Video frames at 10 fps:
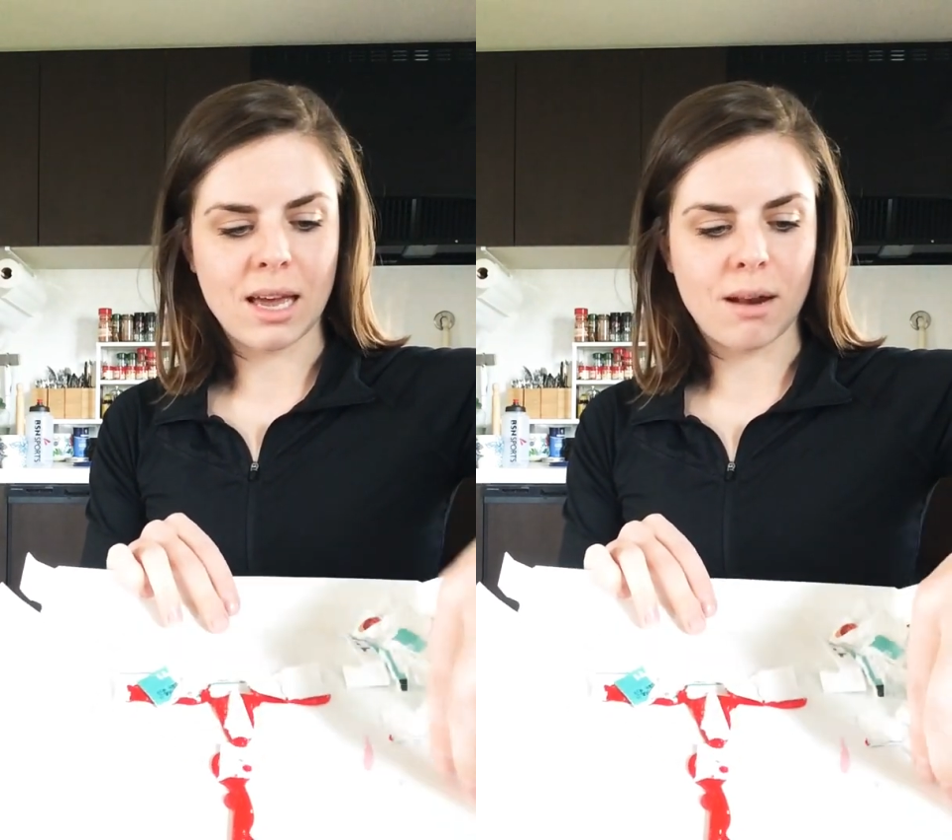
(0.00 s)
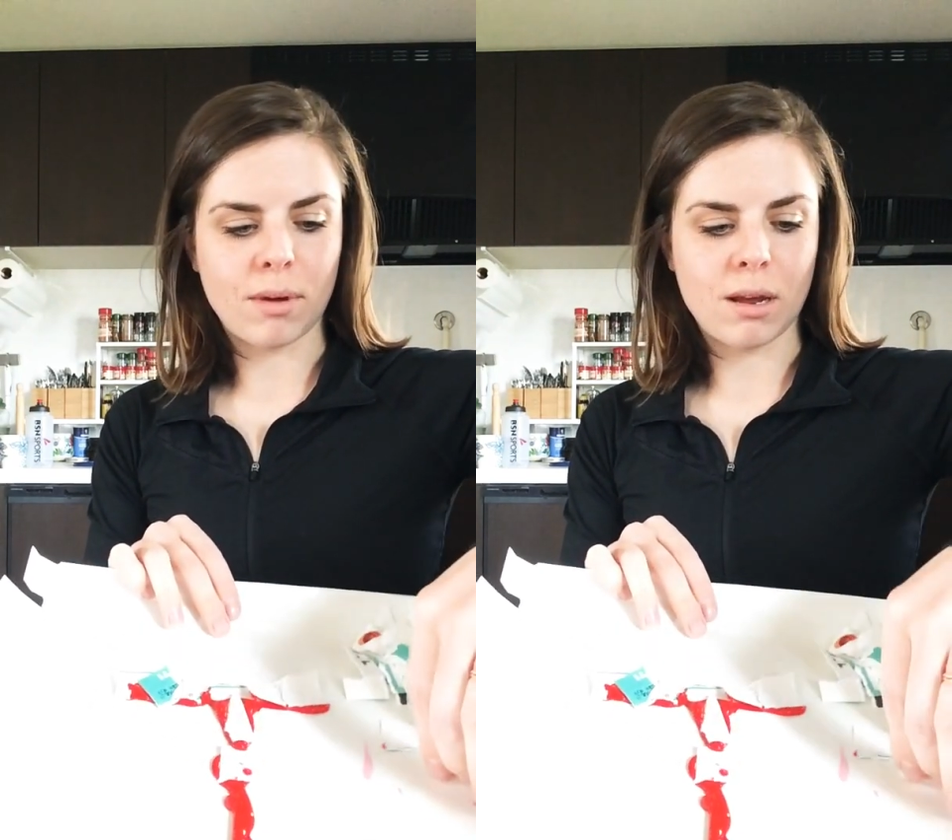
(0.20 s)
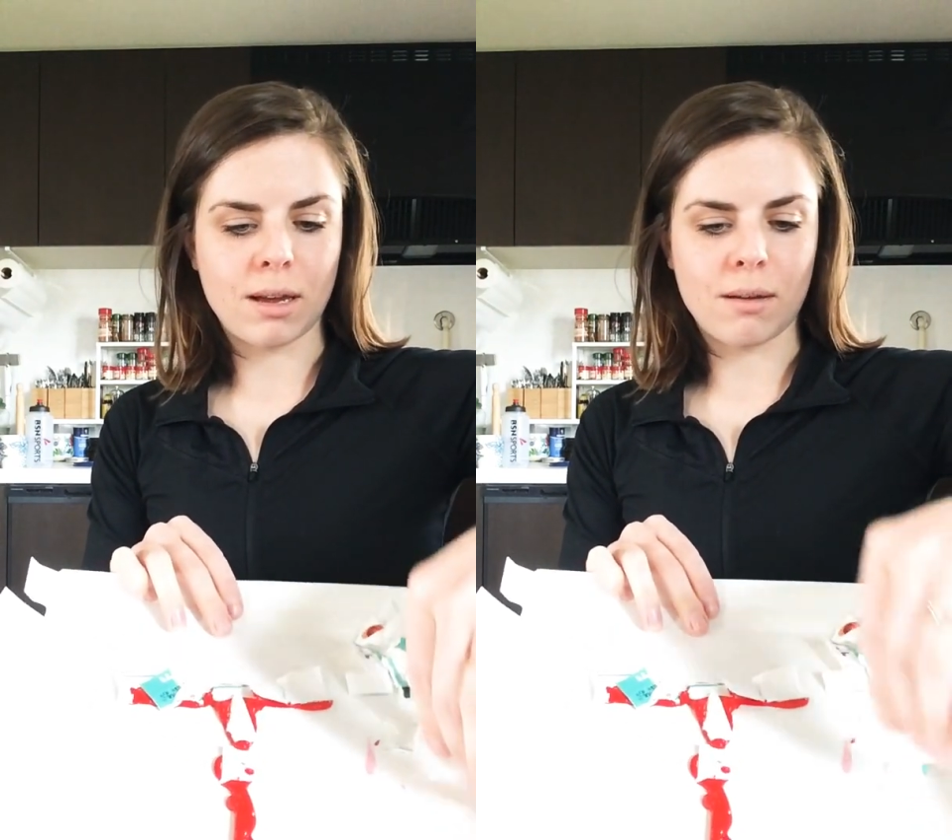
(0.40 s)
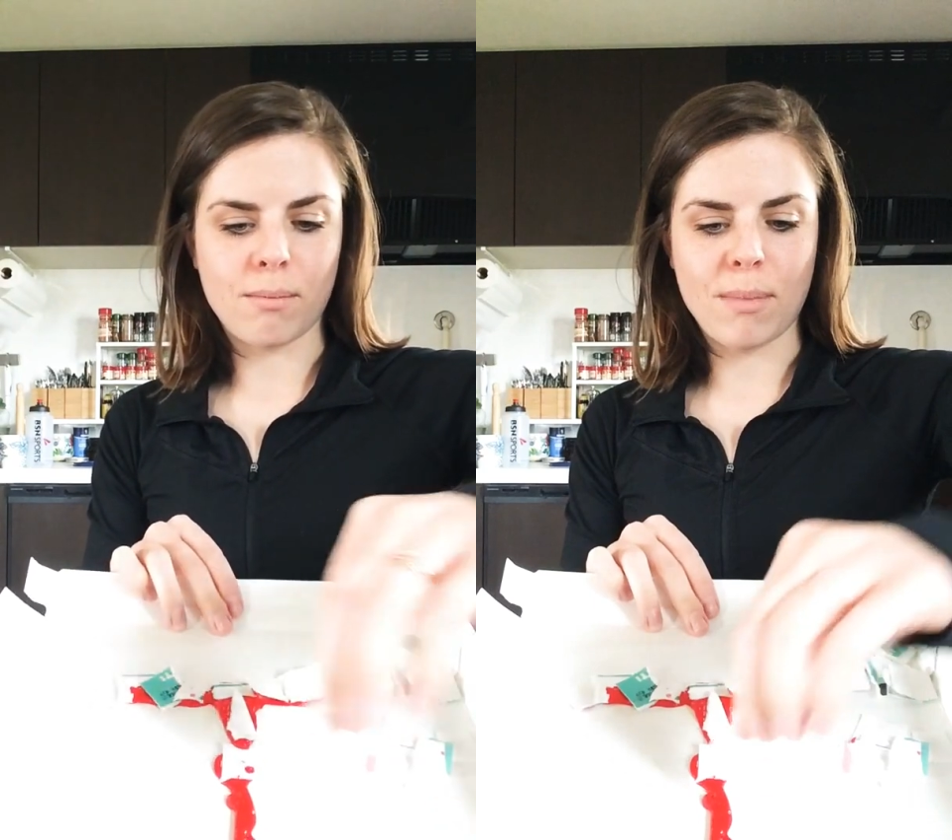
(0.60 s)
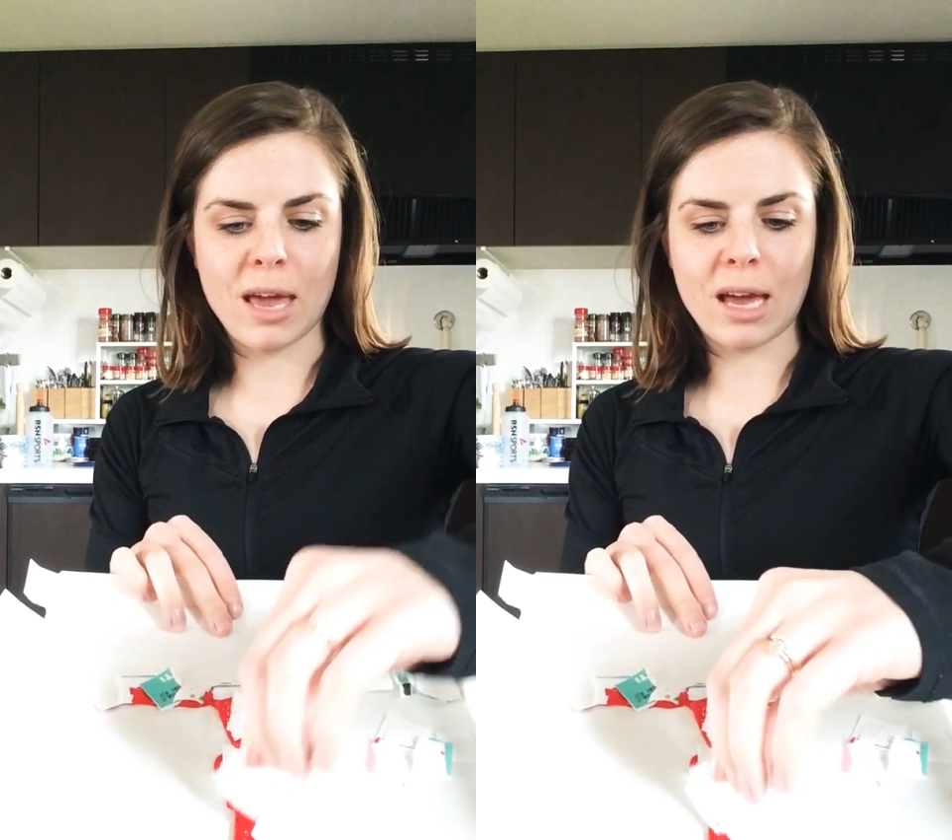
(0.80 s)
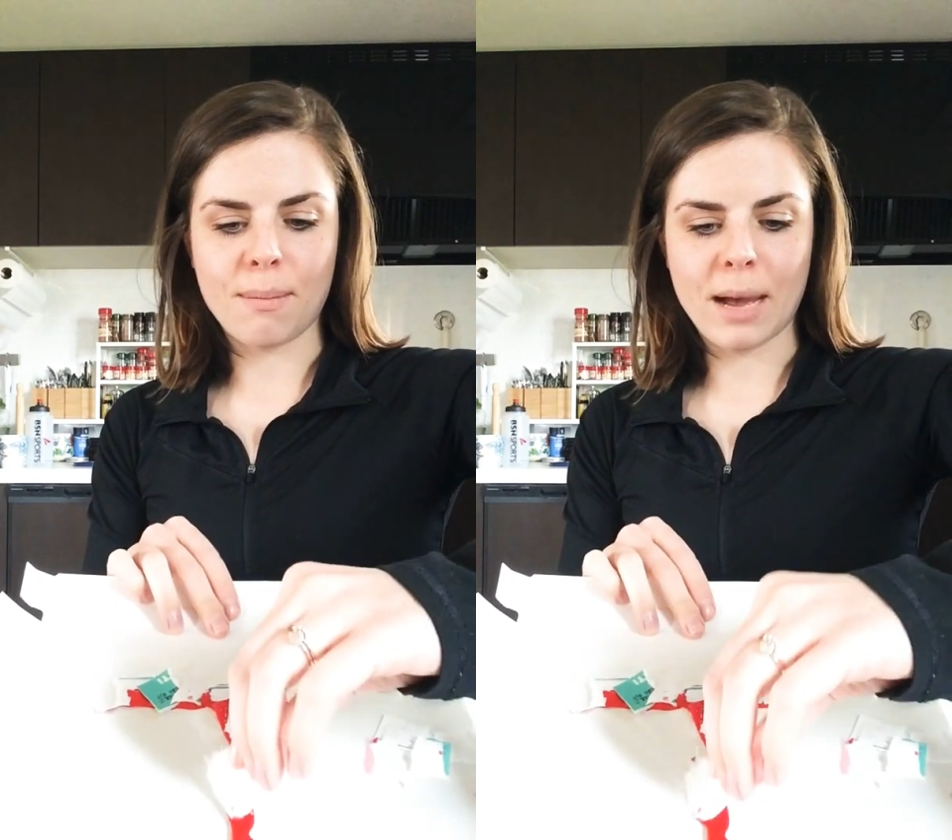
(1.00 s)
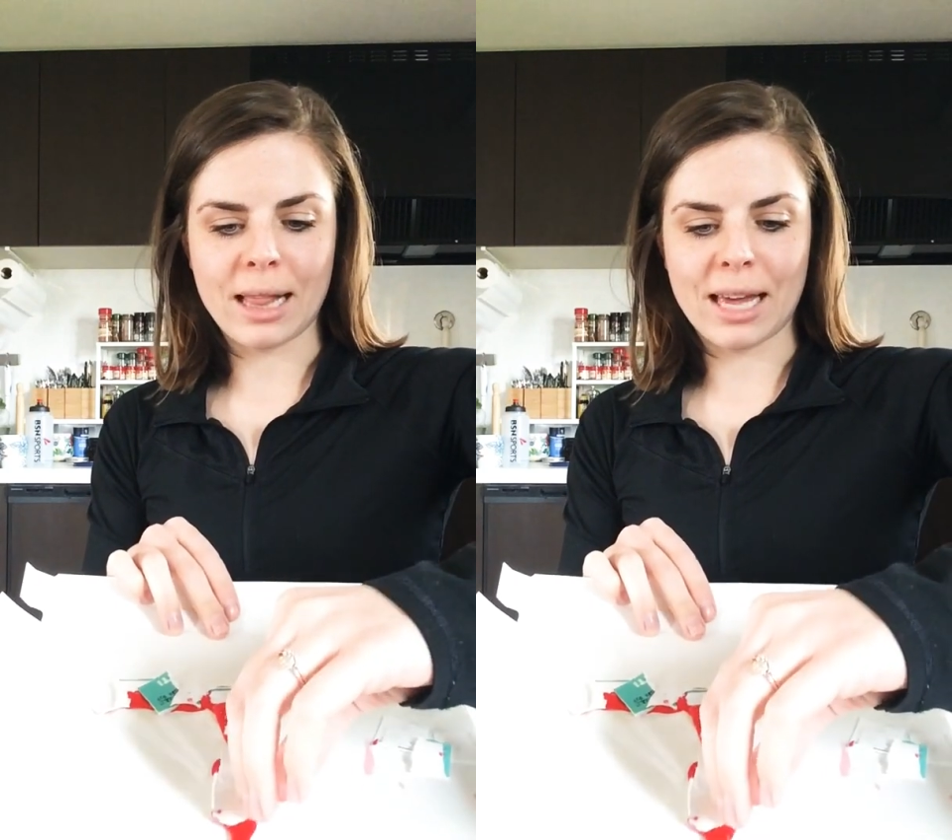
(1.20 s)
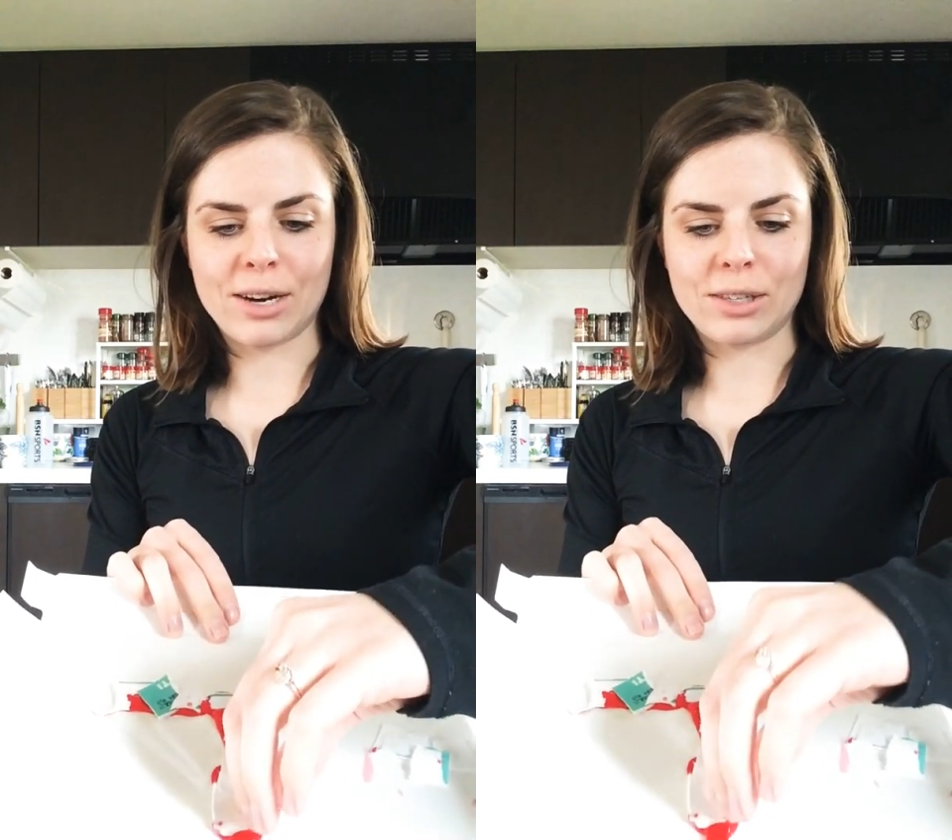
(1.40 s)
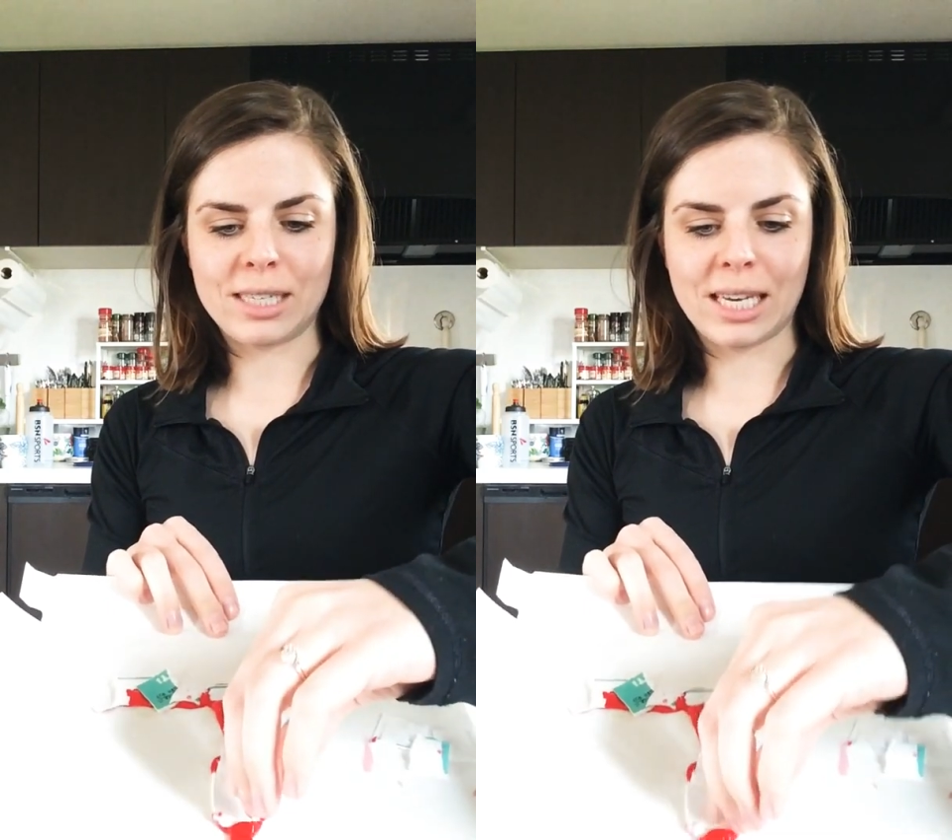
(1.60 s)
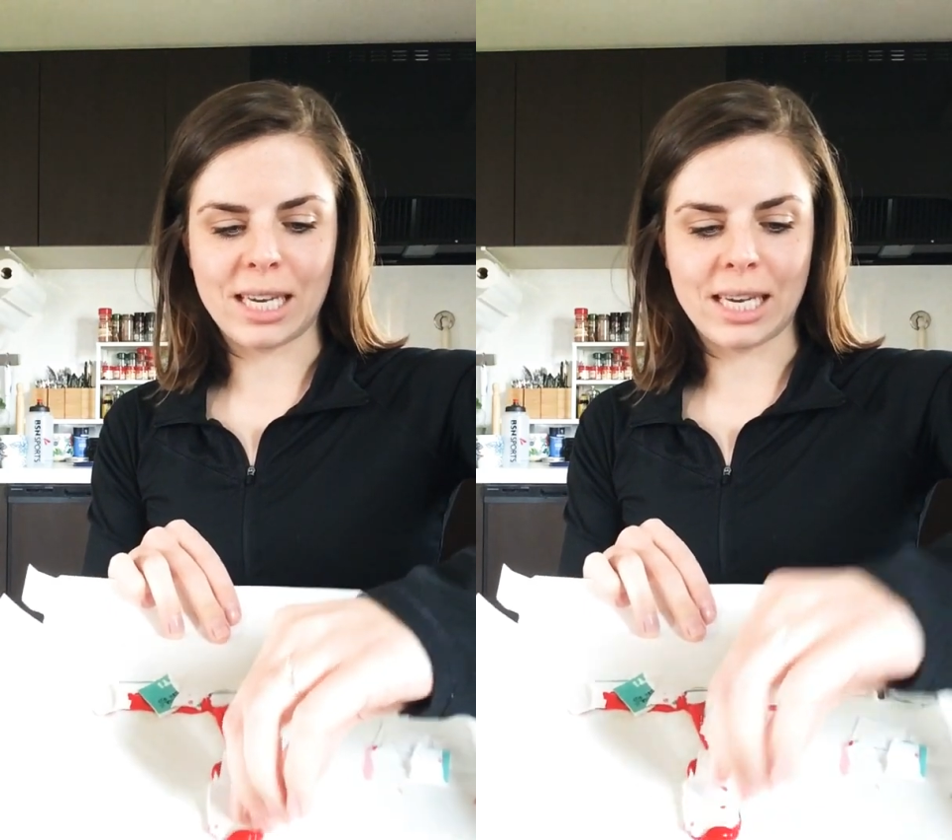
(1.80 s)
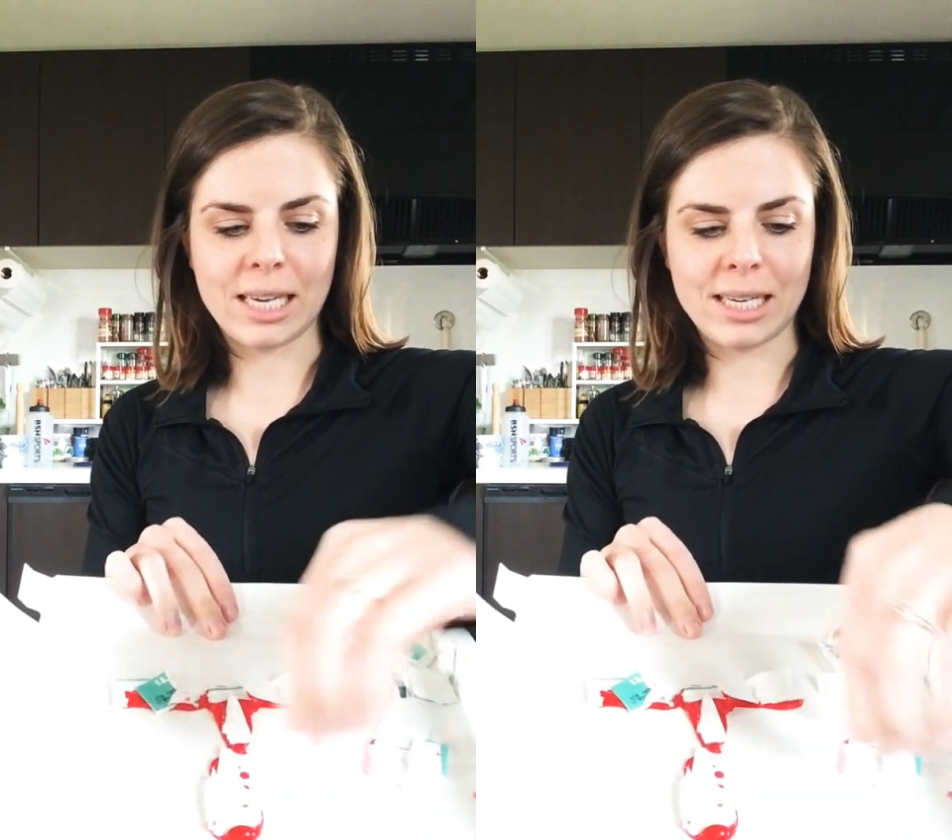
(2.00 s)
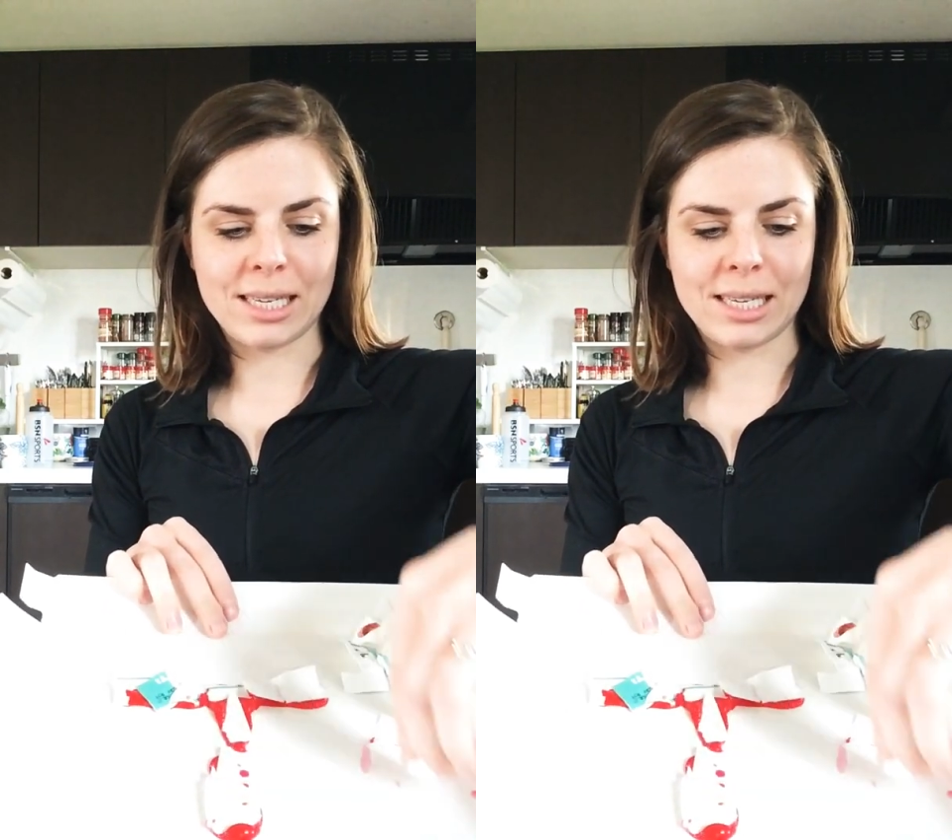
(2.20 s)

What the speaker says: I'm going to make my letter T